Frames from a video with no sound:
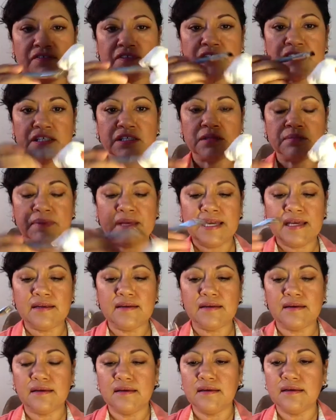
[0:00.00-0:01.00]
a little bit
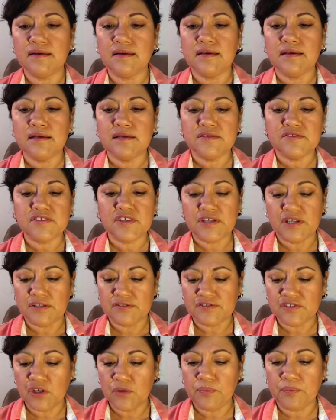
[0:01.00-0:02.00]
so
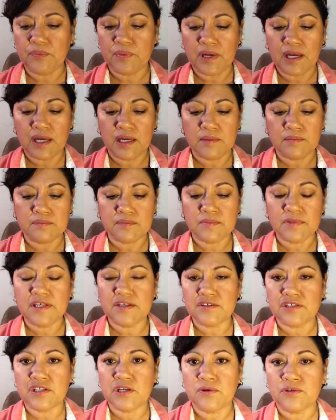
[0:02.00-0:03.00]
there's no, um,
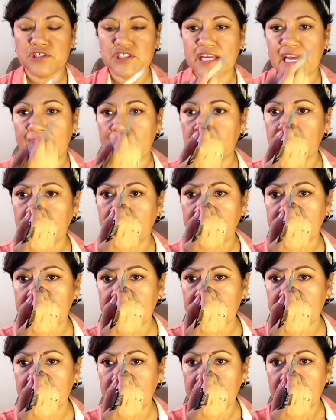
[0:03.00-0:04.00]
there's no shadow on
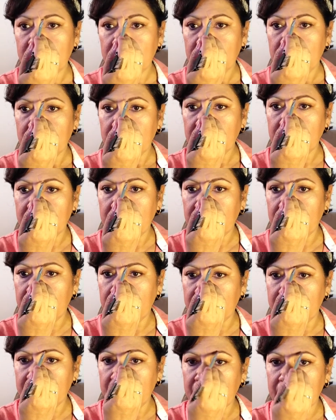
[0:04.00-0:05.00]
it.
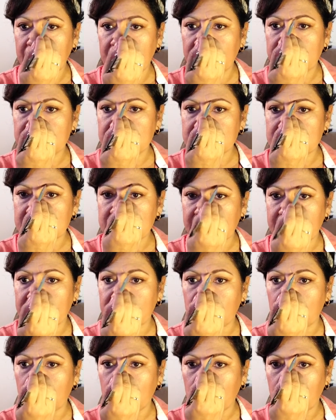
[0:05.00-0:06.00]
And then I just like
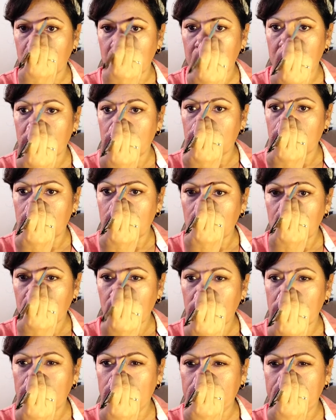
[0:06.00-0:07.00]

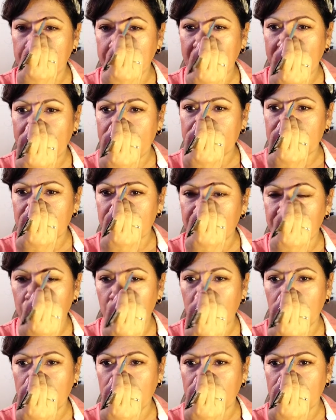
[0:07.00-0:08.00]
go back and
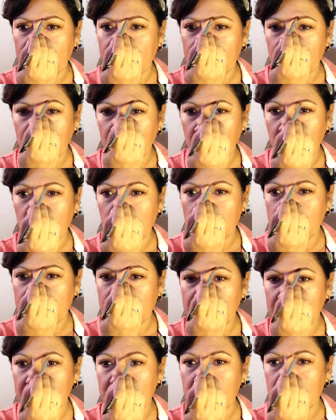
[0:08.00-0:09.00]
forth and comb it
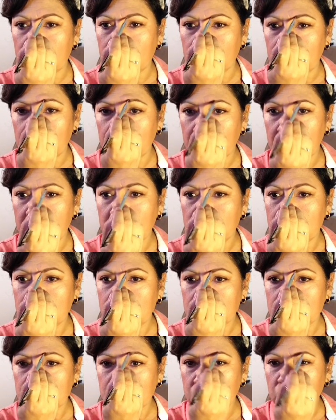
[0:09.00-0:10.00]

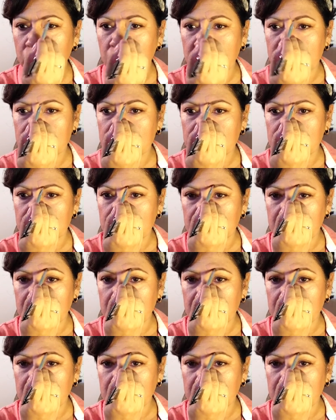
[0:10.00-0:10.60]
towards,